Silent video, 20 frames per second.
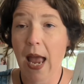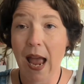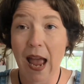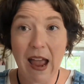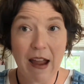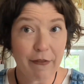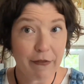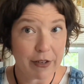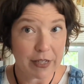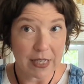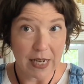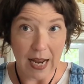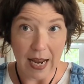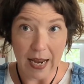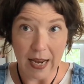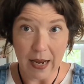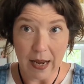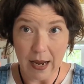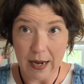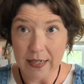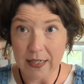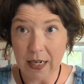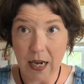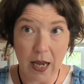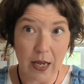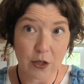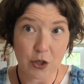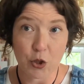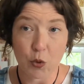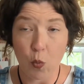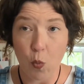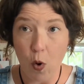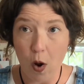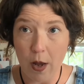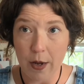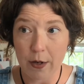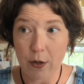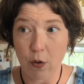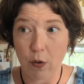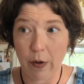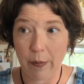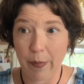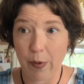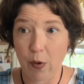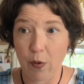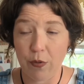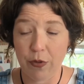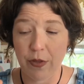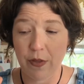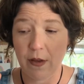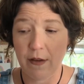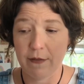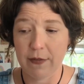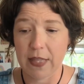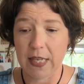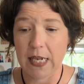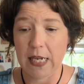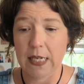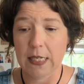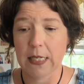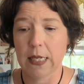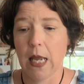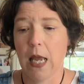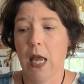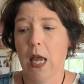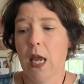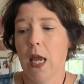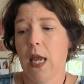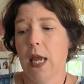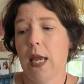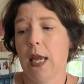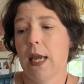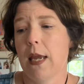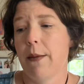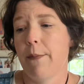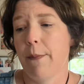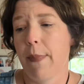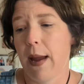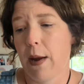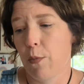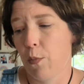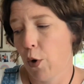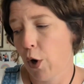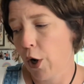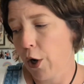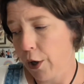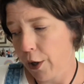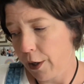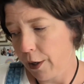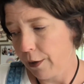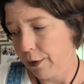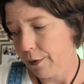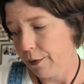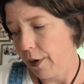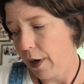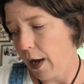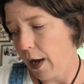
Every day I touch one or both of these in my work.